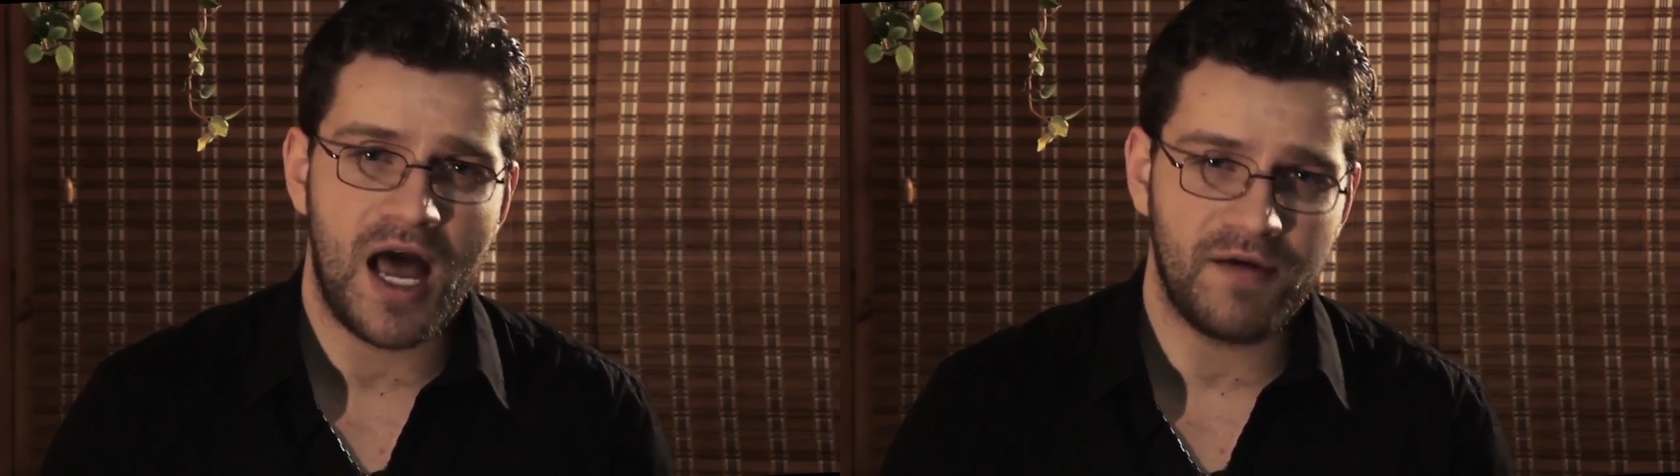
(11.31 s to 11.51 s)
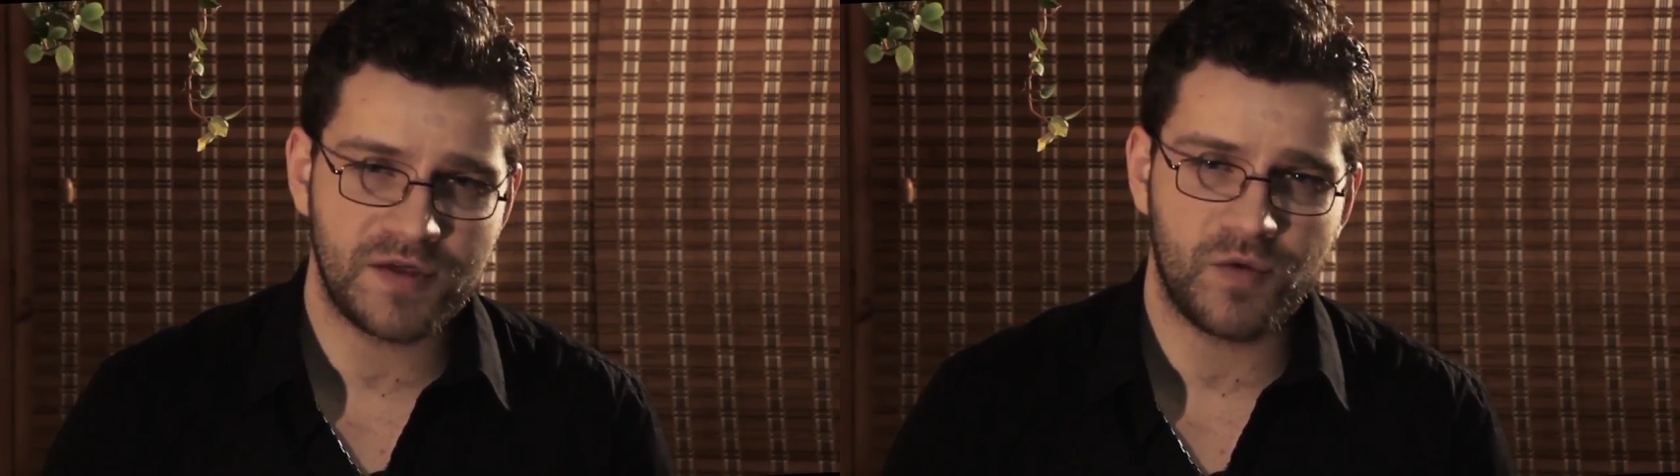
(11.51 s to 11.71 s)

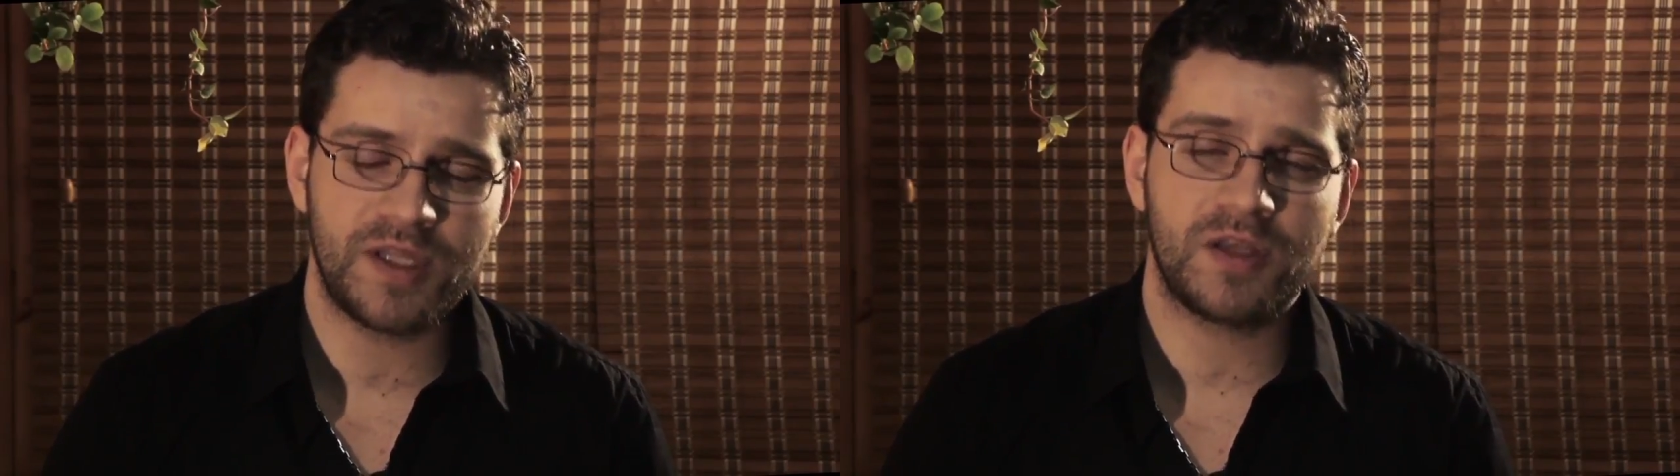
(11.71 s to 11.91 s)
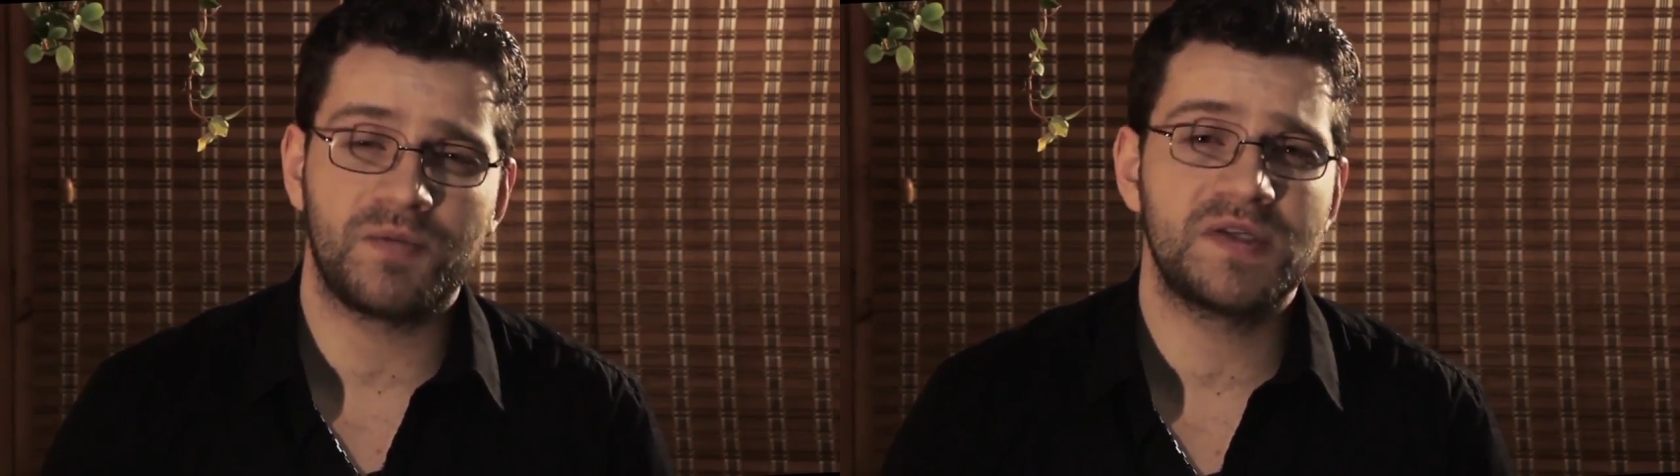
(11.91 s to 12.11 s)
After
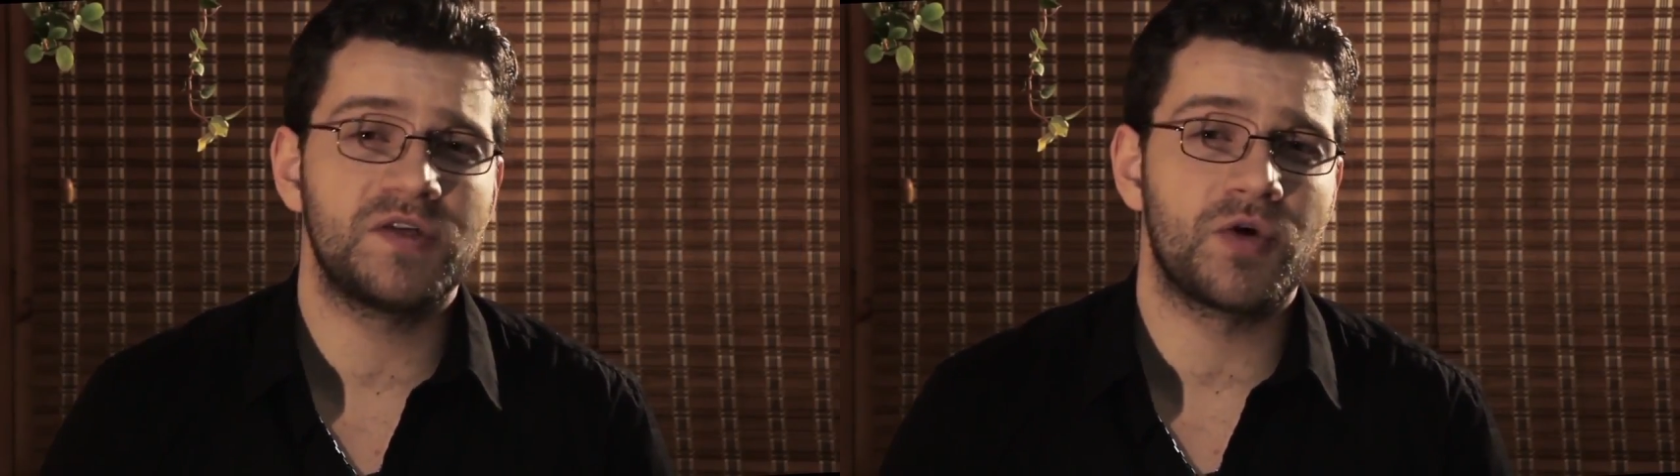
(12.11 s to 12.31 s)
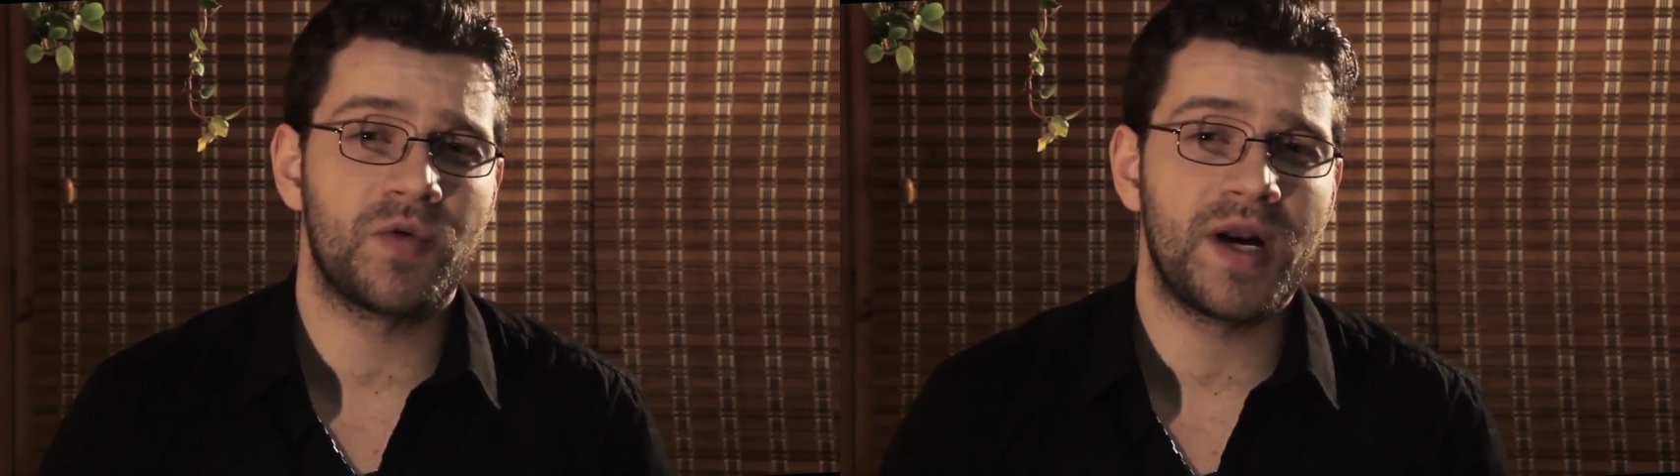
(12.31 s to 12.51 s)
winning
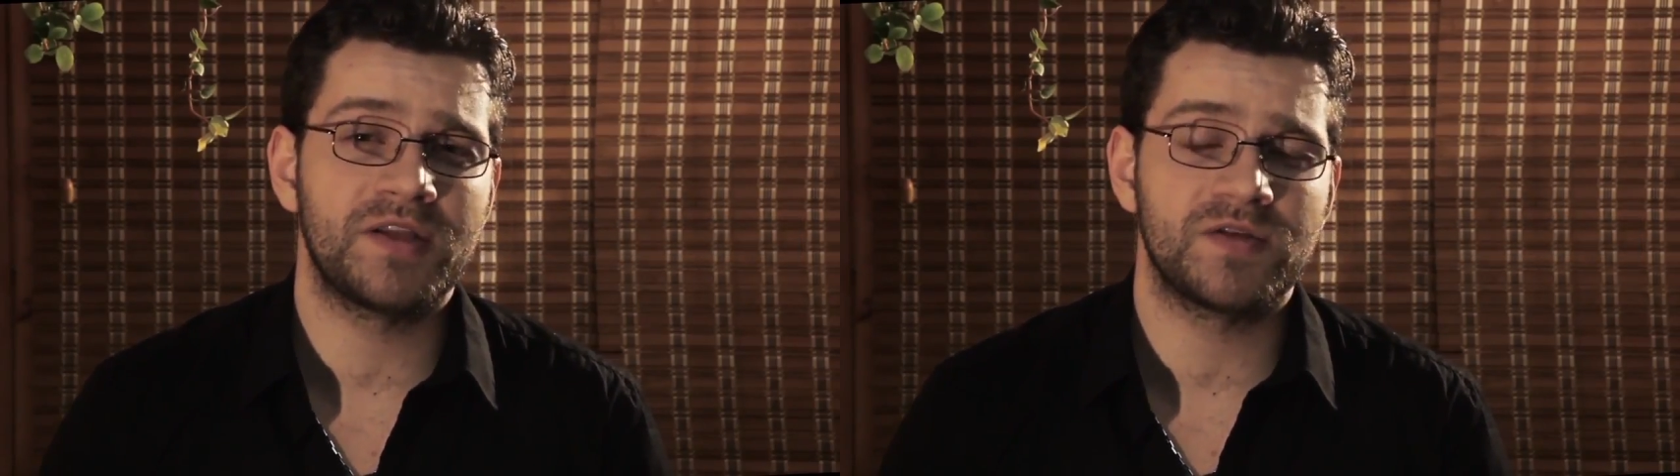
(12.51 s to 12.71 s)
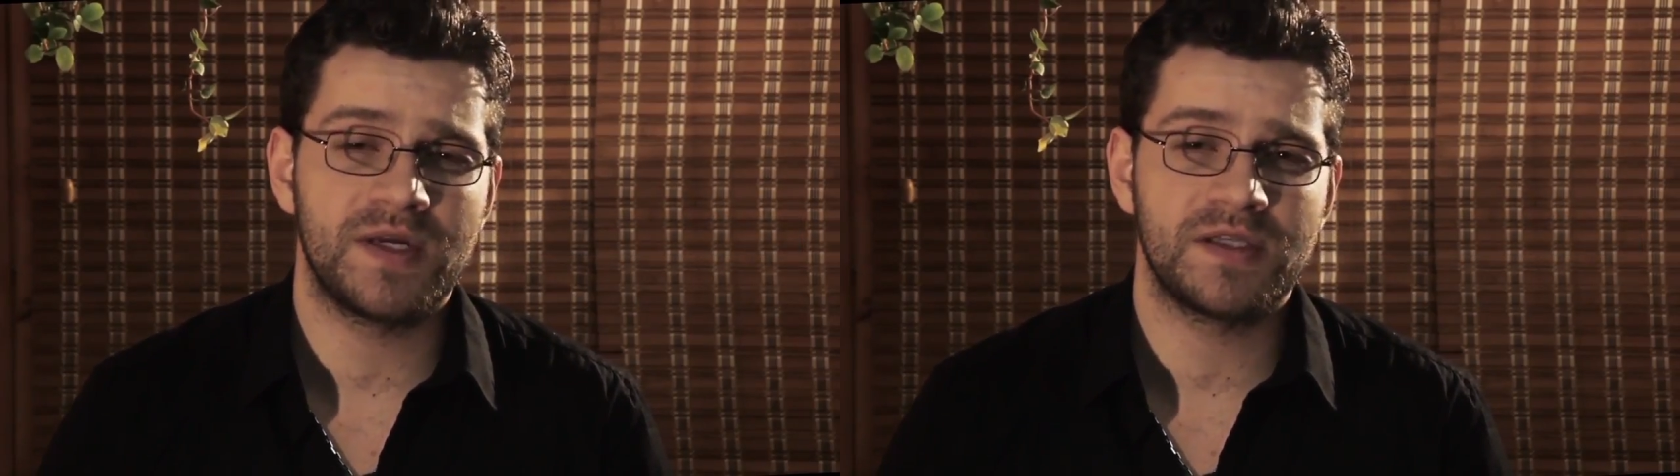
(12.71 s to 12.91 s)
Mr.
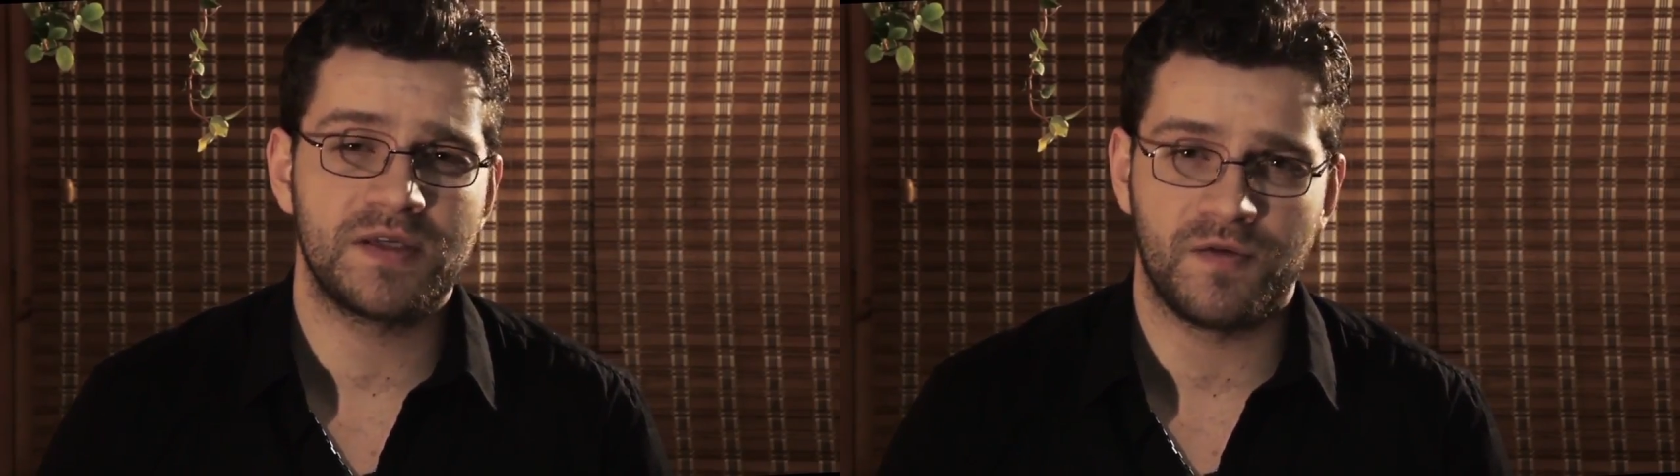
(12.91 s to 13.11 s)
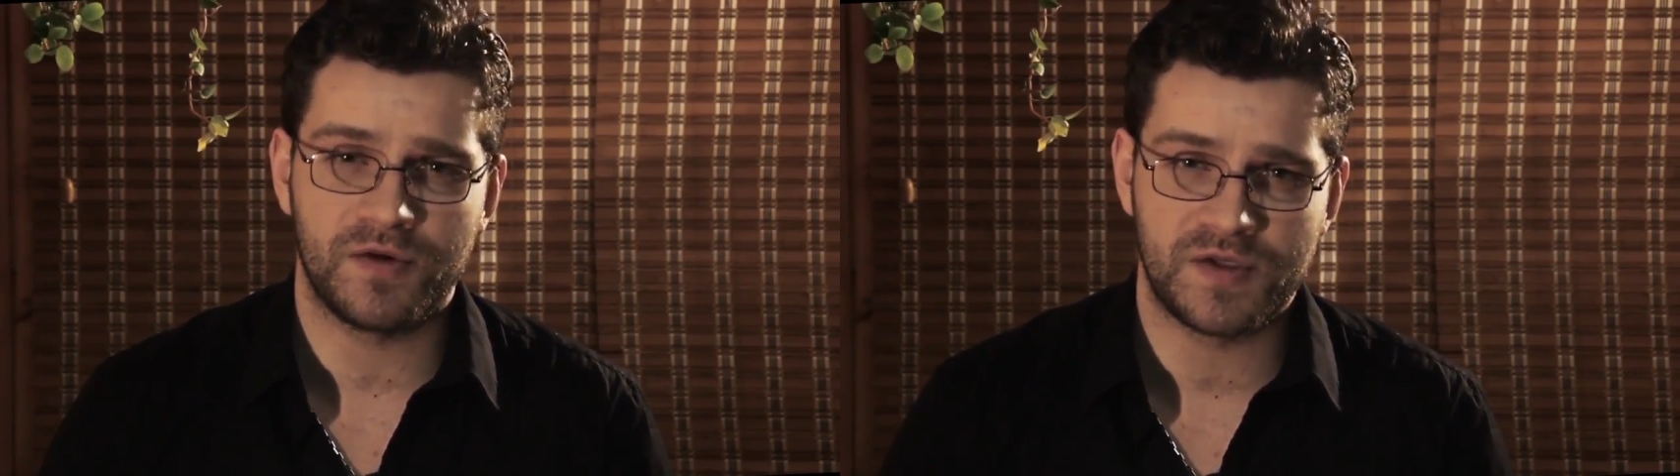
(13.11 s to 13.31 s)
Ukraine
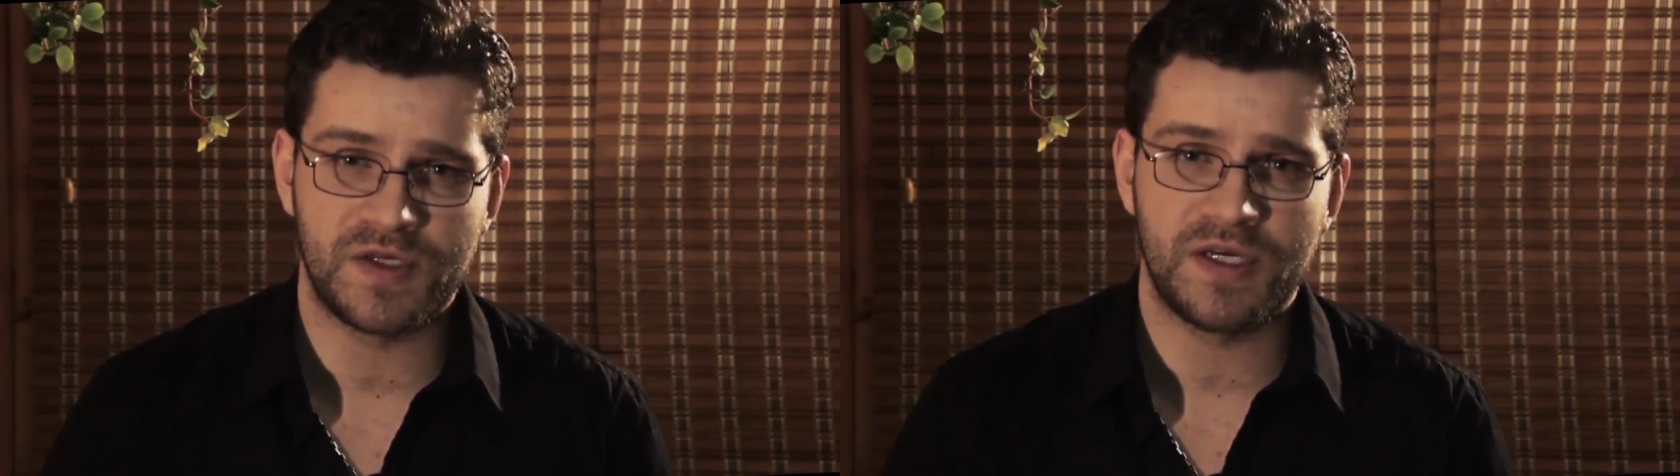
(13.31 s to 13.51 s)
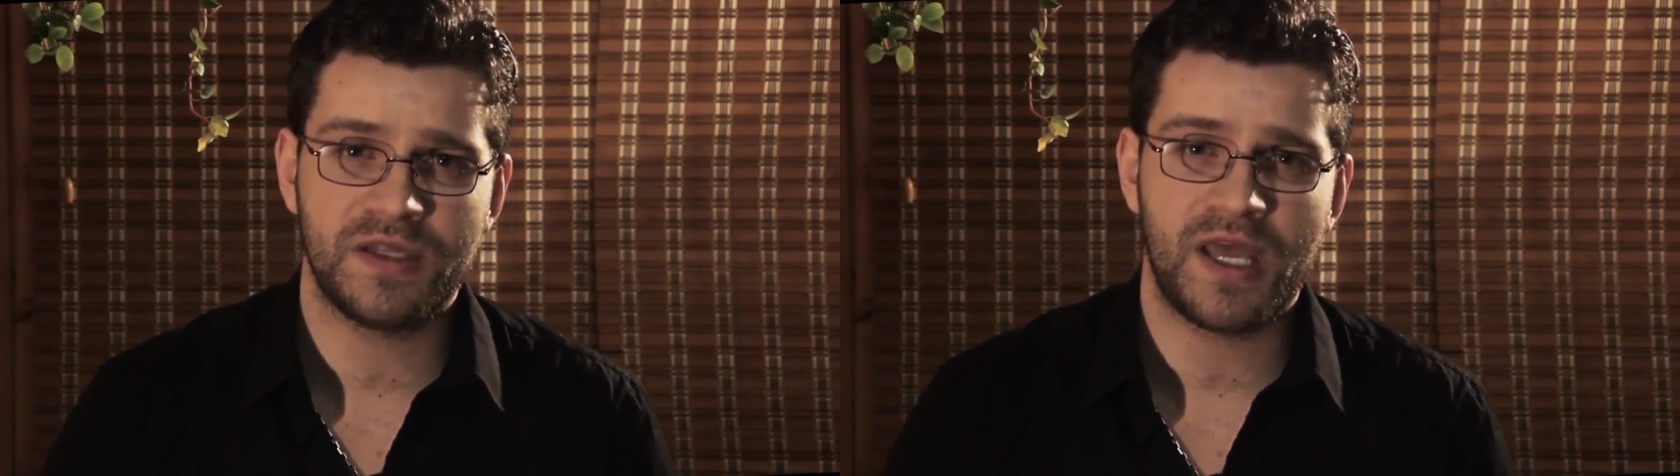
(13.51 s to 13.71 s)

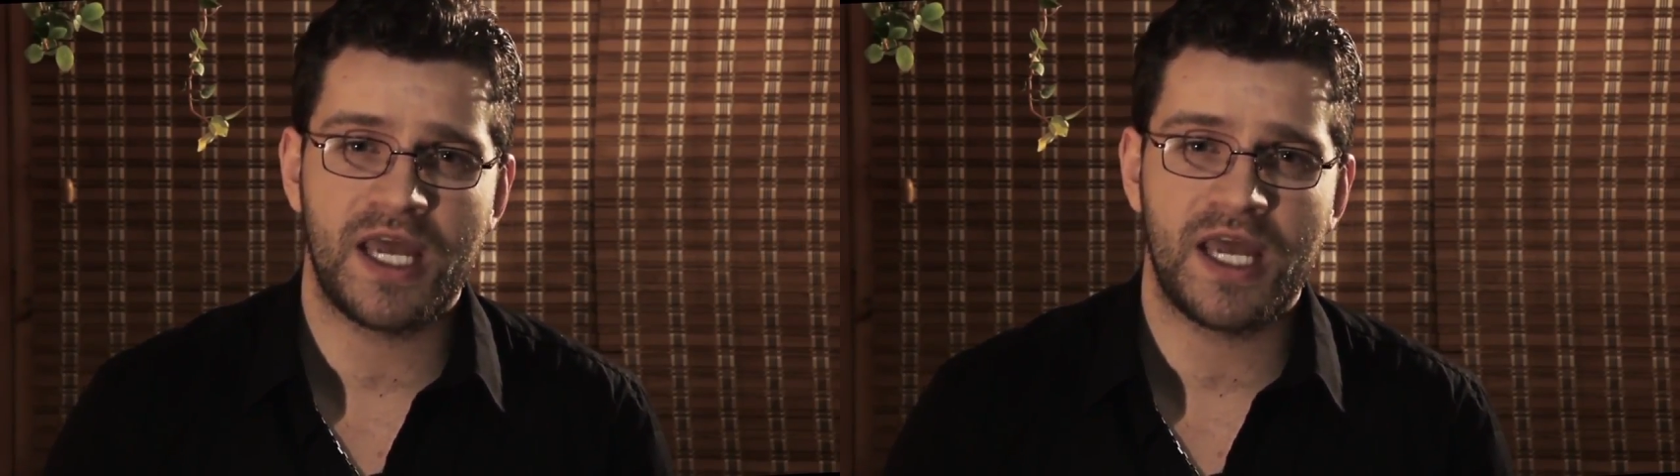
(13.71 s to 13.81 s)
2014